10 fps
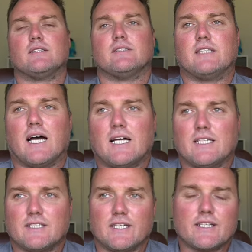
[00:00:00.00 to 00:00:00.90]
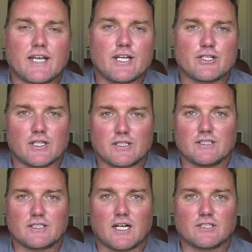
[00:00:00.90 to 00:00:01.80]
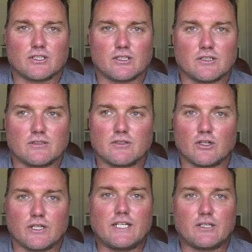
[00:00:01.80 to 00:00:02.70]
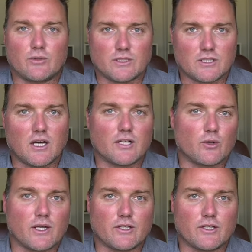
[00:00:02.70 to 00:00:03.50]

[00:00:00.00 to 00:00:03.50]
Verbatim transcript: that is an indication that these thoughts are are ego dystonic, right?